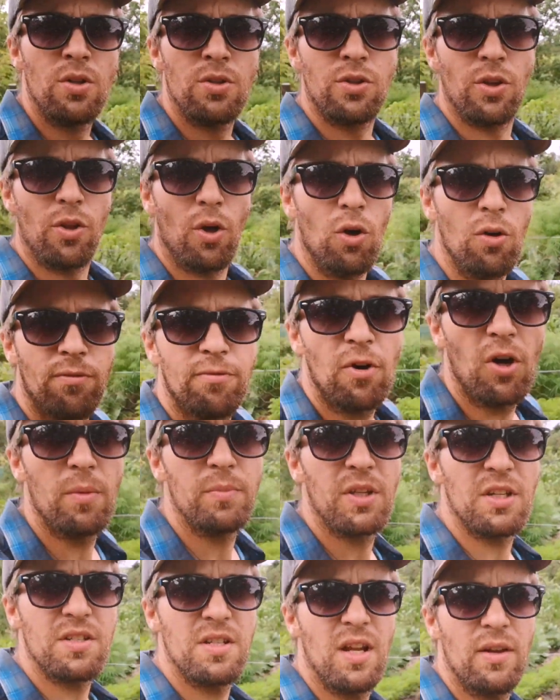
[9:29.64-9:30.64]
So the whole farm
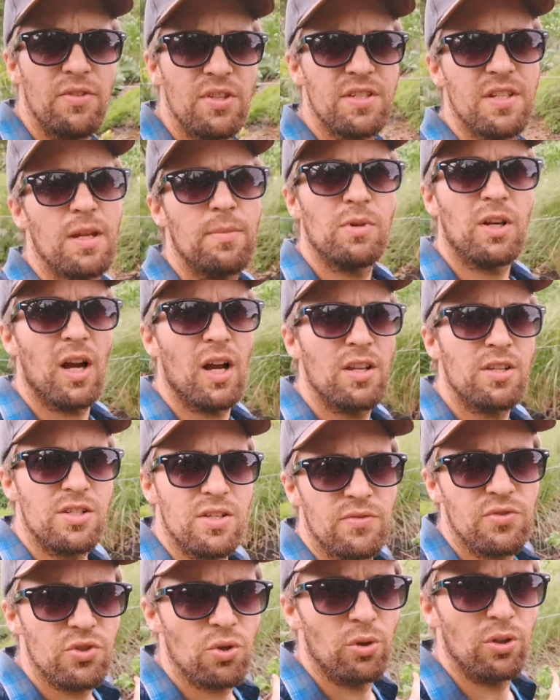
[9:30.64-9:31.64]
doesn't have the same kinds
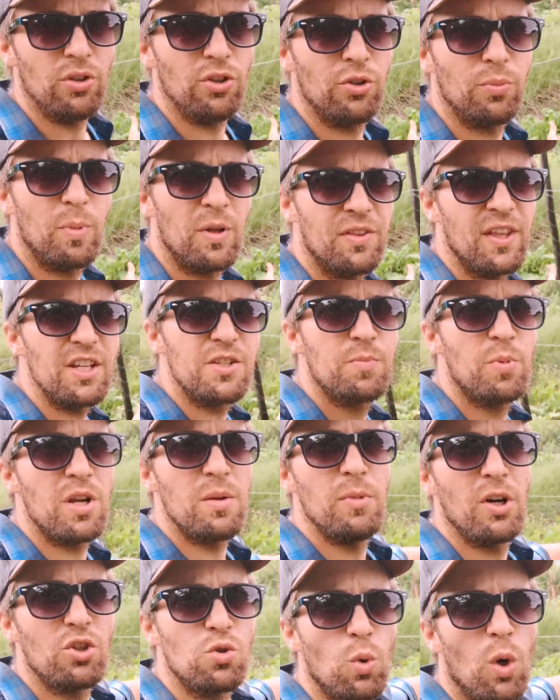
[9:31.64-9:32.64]
of soils, but that's pretty
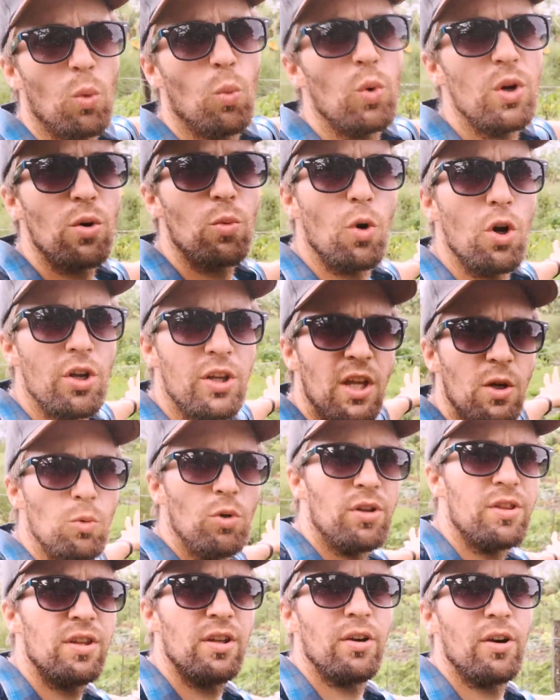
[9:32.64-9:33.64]
much what we're working
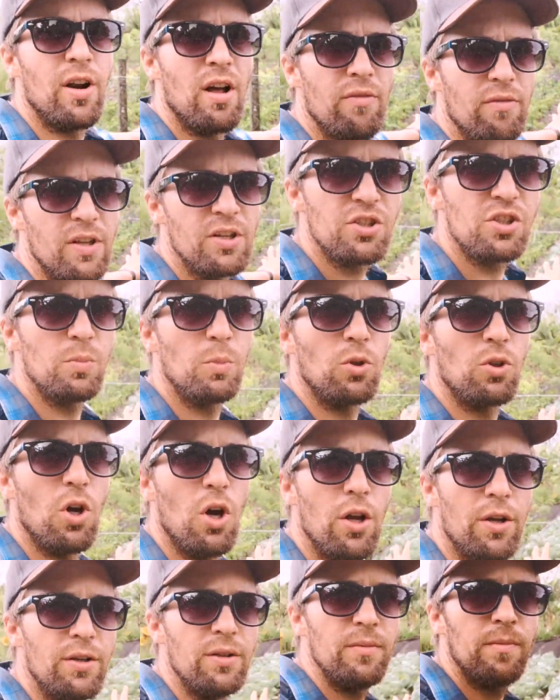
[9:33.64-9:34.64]
with here in our vegetable
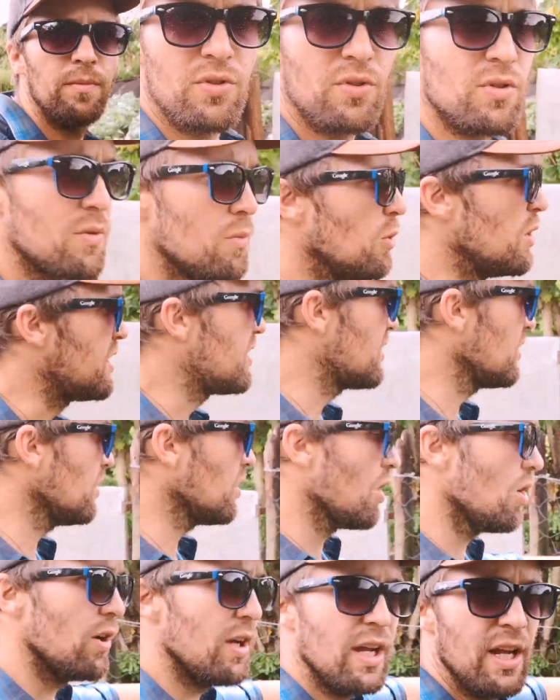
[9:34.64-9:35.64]
garden. We still
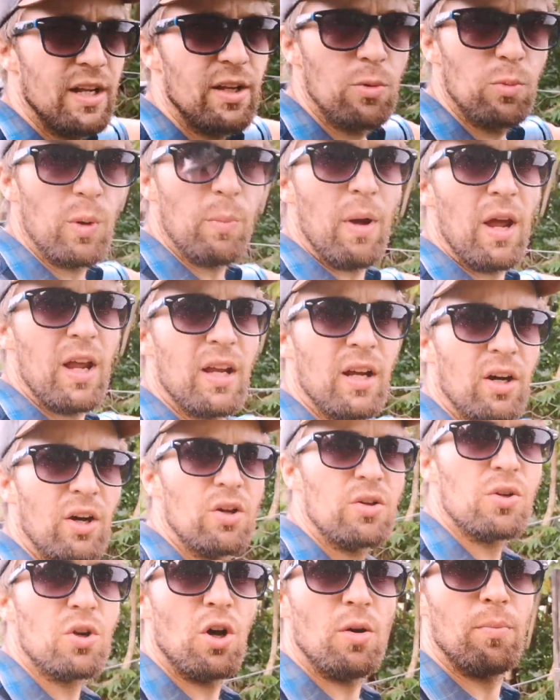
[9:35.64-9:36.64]
go ahead and we make our
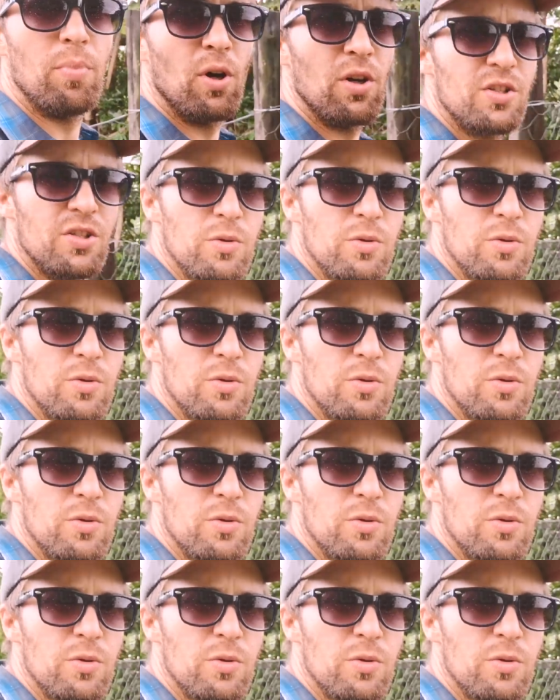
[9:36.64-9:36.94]
own compost.